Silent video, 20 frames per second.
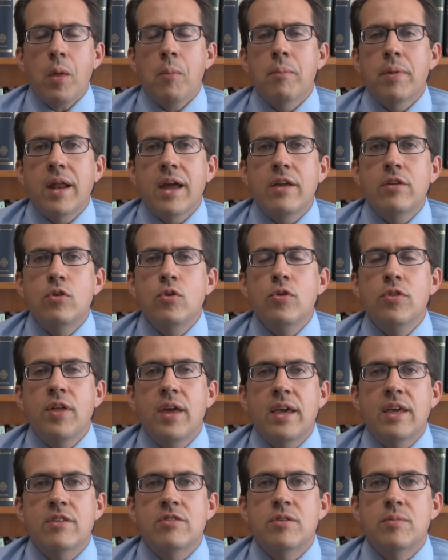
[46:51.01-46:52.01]
but I do
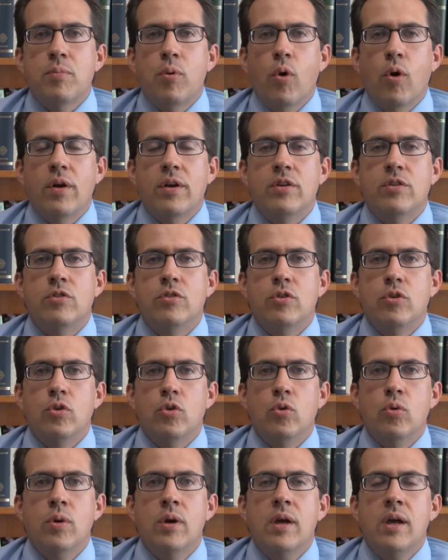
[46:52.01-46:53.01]
think it's important
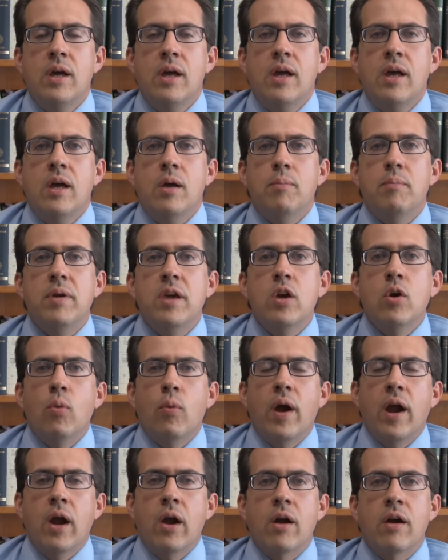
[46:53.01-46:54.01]
to be
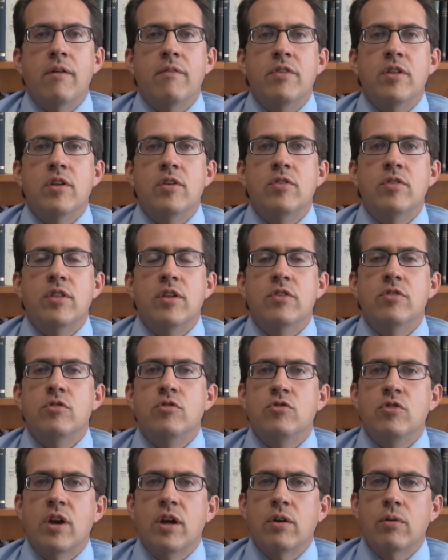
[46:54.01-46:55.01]
aware of this, this
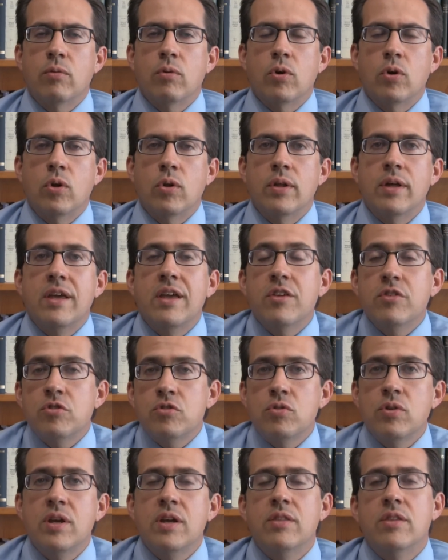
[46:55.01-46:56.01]
general
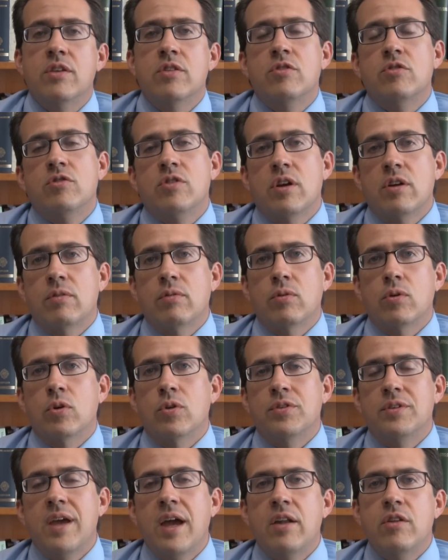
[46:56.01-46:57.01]
history and this
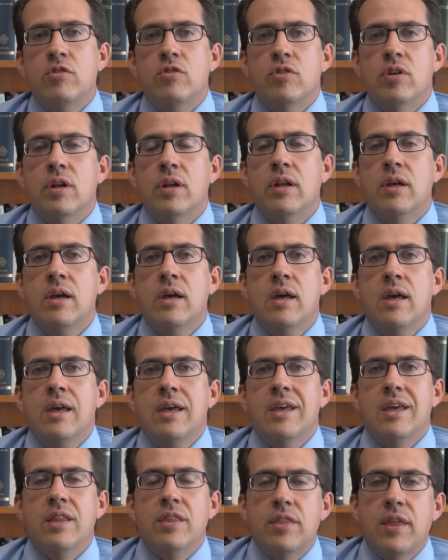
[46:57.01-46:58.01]
general tension
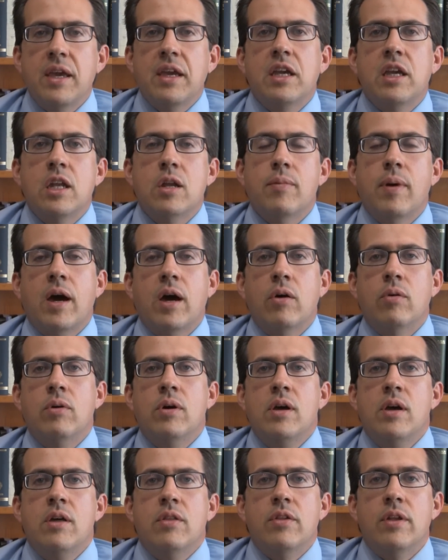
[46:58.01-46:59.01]
in thinking
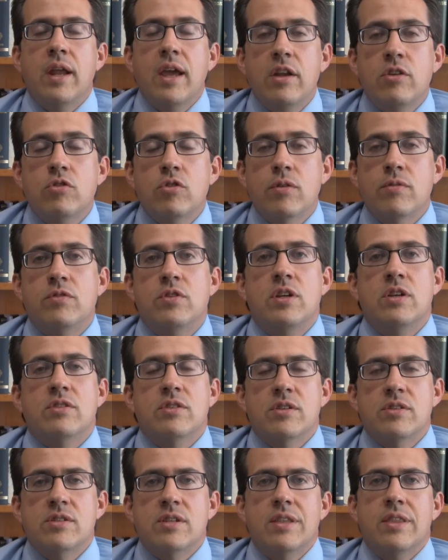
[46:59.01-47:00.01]
about the nature of
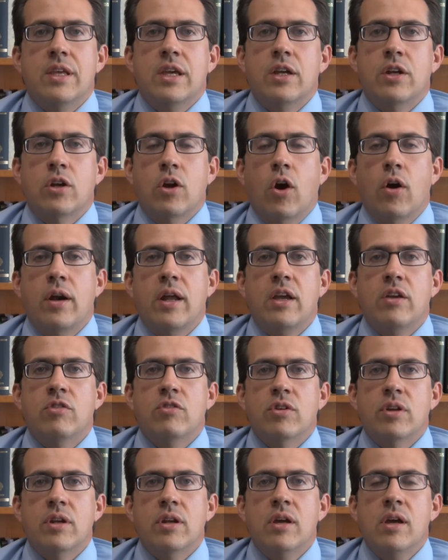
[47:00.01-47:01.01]
Jesus and the
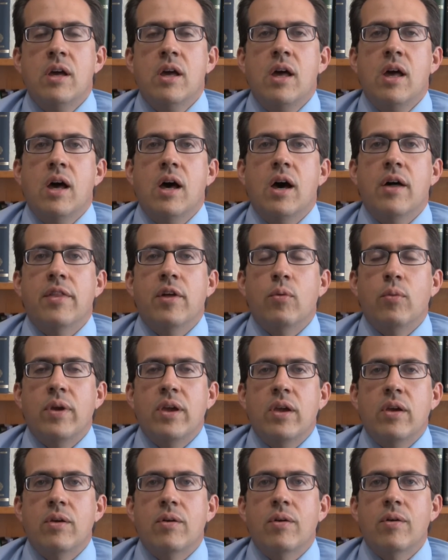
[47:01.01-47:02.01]
incarnation. Uh, that
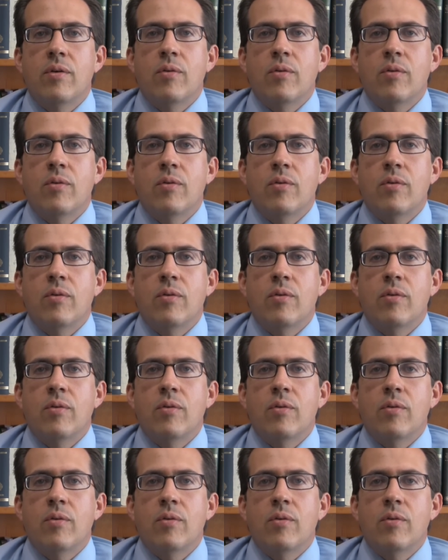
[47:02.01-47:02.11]
we,